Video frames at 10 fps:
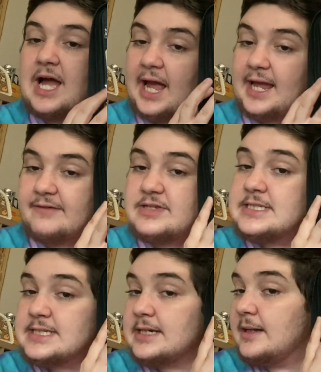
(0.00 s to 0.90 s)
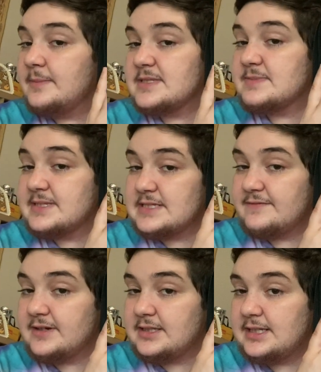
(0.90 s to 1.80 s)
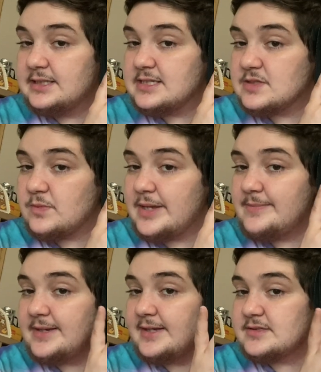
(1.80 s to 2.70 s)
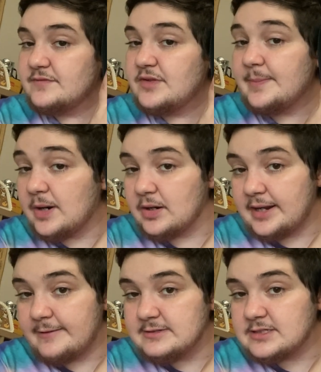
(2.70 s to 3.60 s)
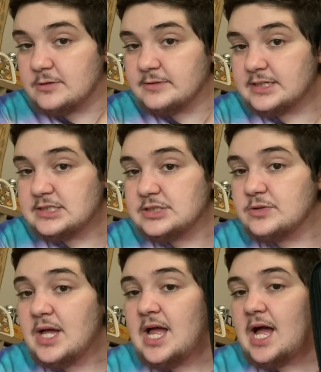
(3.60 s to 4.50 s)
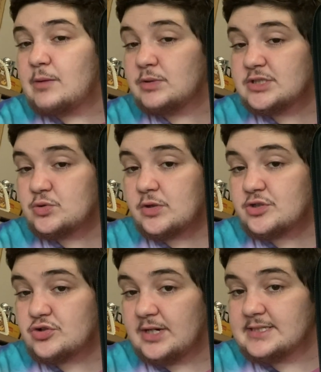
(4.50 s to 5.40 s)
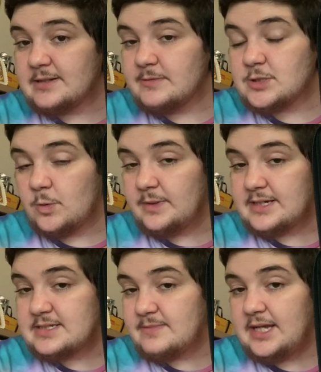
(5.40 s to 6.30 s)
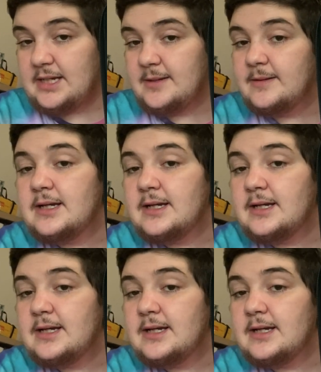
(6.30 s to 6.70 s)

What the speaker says: I have it set up specifically in this way because of the park I was going to and what sort of trades I was hoping to make.